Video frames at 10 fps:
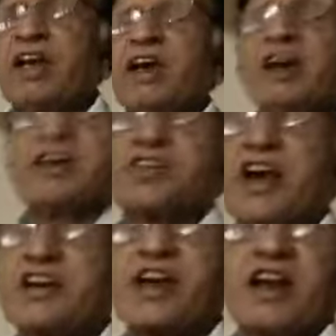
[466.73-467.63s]

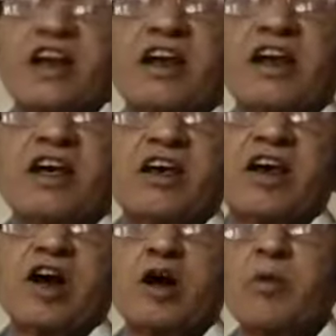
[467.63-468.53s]
settle
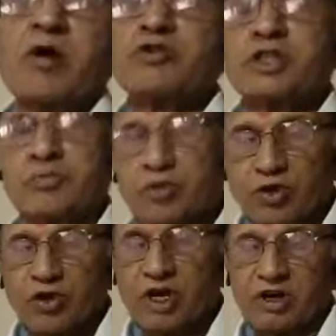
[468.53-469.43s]
about the
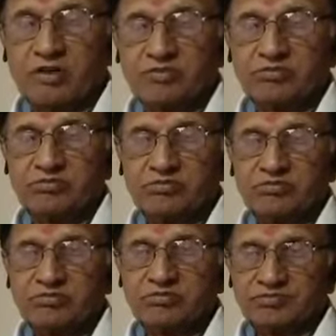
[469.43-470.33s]
program.
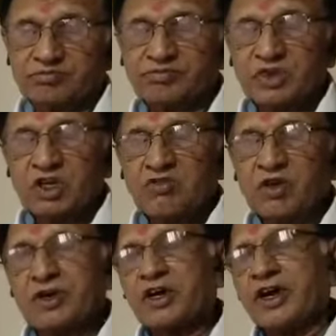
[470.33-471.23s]
What
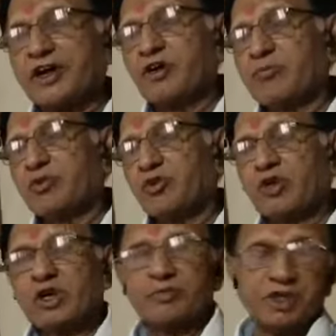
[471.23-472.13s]
kind of
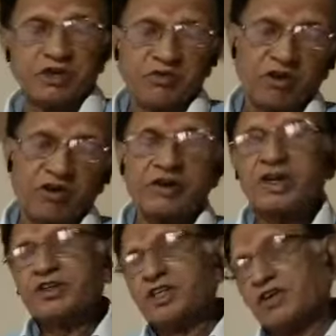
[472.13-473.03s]
program they want,
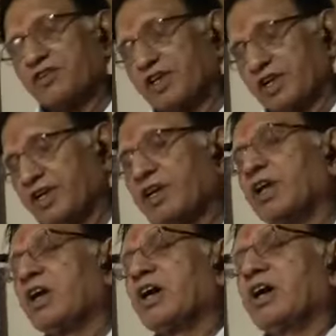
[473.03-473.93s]
they will
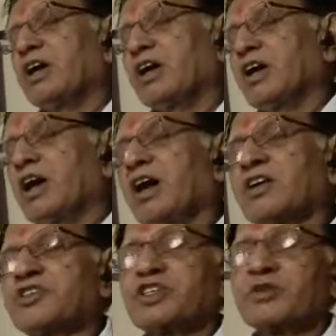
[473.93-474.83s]
ask
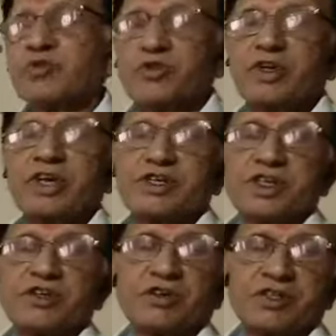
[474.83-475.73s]
the broadcasting
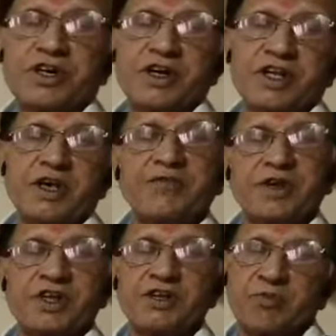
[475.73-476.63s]
authority. If it
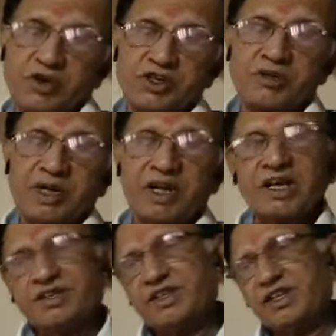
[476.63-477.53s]
is possible,
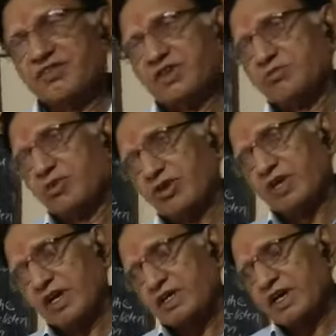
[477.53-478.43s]
they will
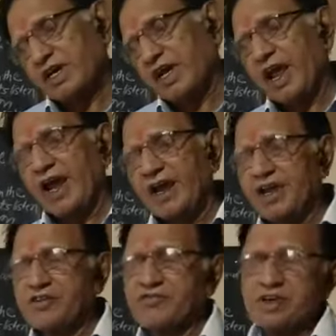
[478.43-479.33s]
broadcast and it
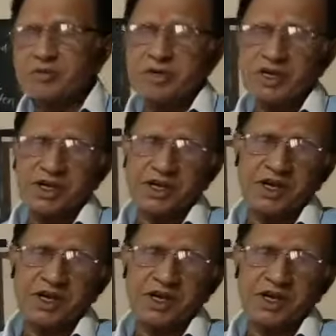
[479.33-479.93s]
will be